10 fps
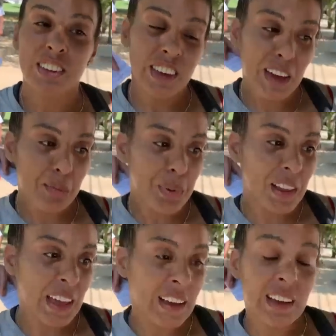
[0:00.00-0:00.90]
yeah
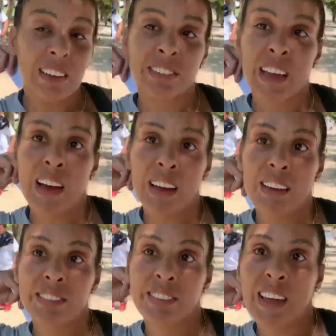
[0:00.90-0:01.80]
but like it's not
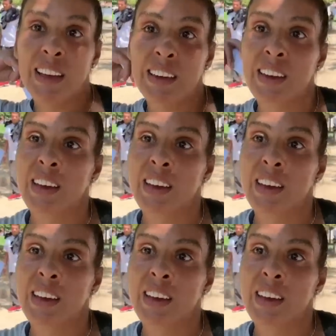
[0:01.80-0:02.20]
it's like